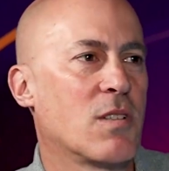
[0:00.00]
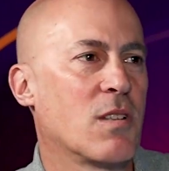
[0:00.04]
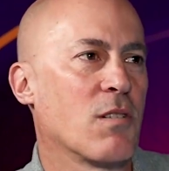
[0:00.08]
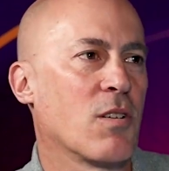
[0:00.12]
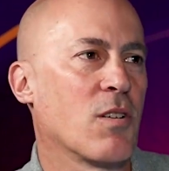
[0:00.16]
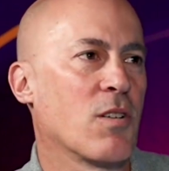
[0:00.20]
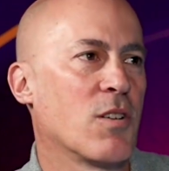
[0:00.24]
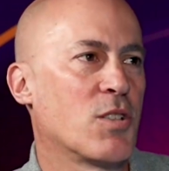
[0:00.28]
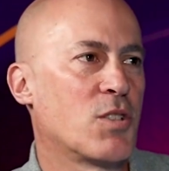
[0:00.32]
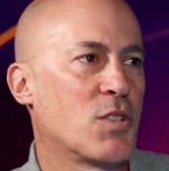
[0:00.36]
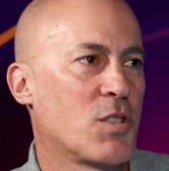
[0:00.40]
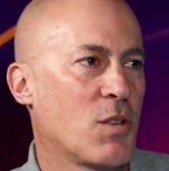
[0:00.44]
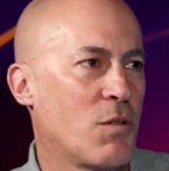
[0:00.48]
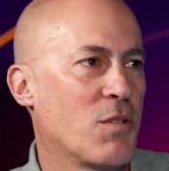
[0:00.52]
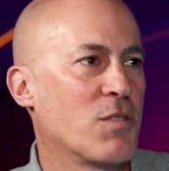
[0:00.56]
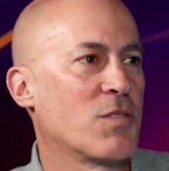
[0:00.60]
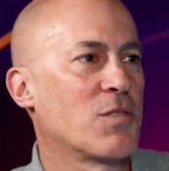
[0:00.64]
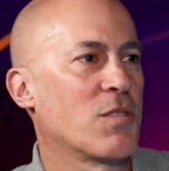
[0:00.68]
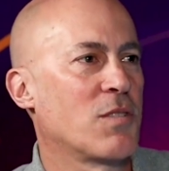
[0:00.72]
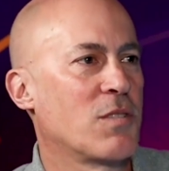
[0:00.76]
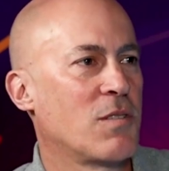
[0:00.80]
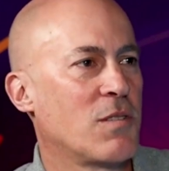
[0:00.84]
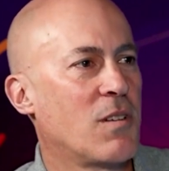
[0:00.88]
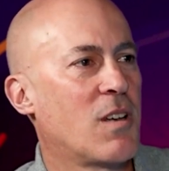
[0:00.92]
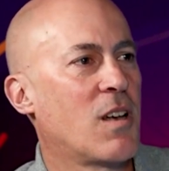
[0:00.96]
They're going to show
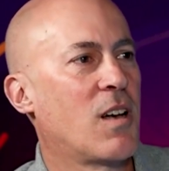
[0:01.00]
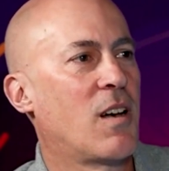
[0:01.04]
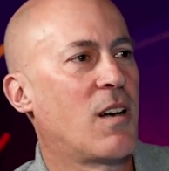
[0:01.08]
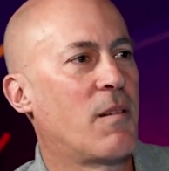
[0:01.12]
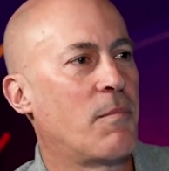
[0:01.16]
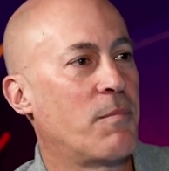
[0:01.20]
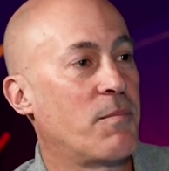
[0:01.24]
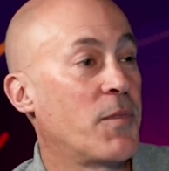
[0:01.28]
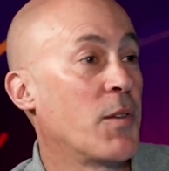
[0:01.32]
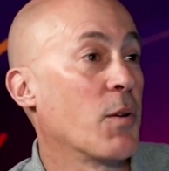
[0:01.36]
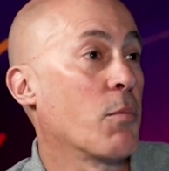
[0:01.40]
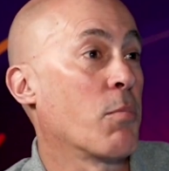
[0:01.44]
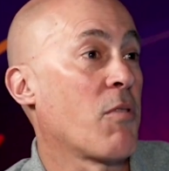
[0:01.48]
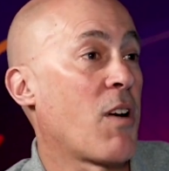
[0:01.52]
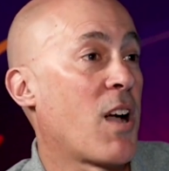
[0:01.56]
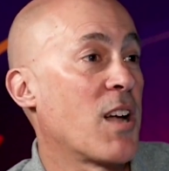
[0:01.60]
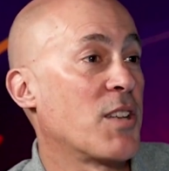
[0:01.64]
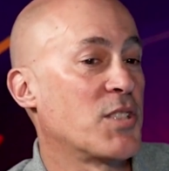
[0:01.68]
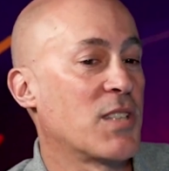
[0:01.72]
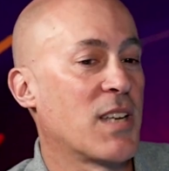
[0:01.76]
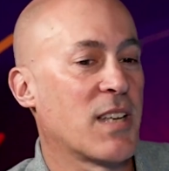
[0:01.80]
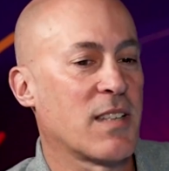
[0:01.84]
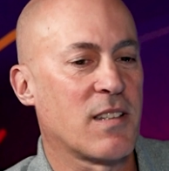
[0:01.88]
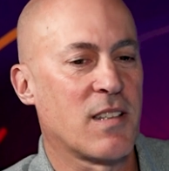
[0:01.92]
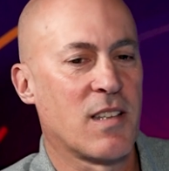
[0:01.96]
us their
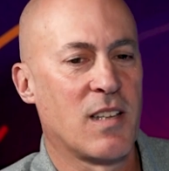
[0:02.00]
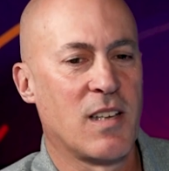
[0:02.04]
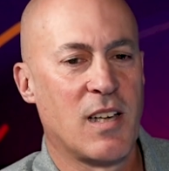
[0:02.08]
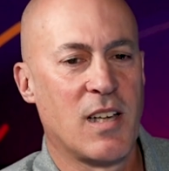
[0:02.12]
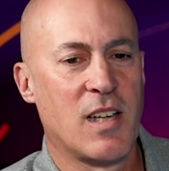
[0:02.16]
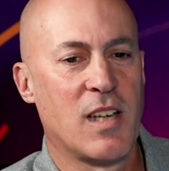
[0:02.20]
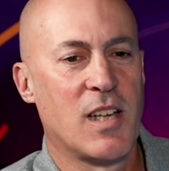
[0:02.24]
project.